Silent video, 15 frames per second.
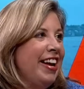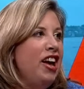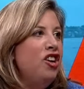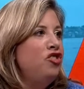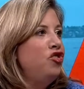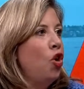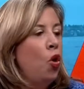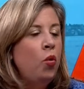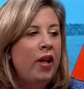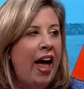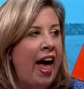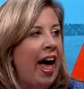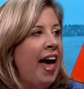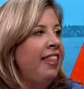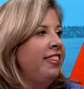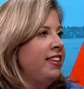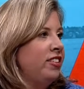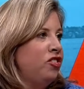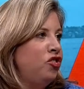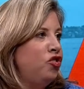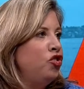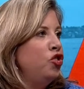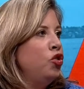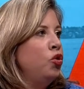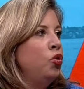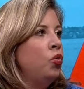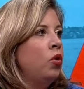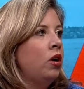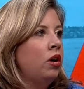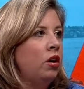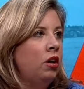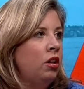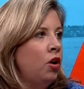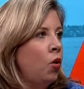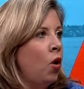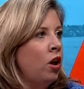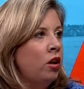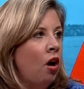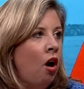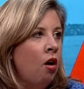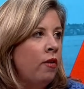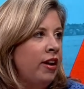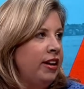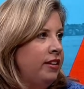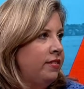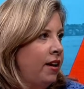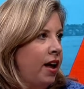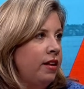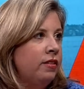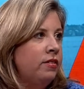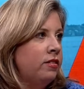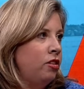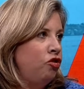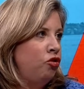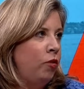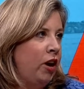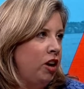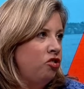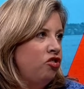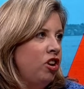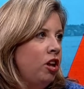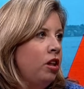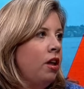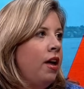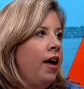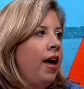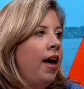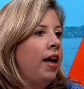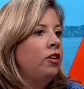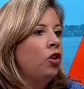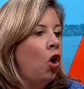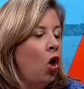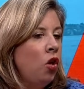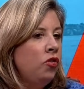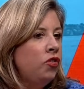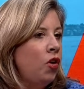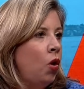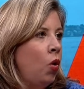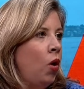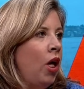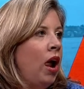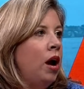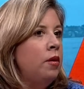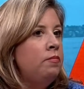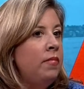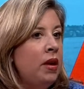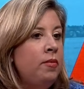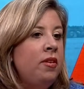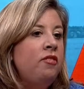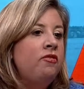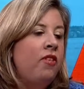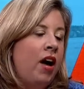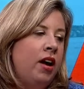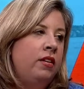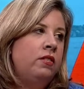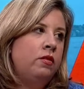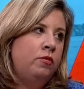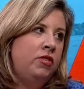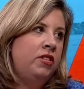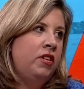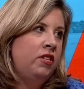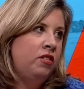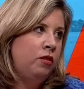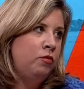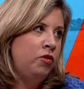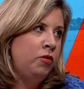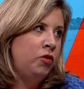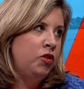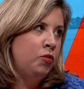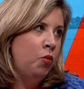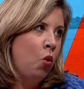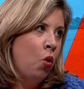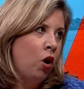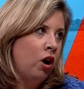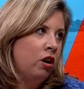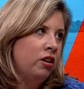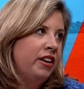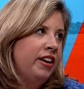Mm -hmm. Don't add this to, you know, an already right. tense situation. And also maybe find some systems of support.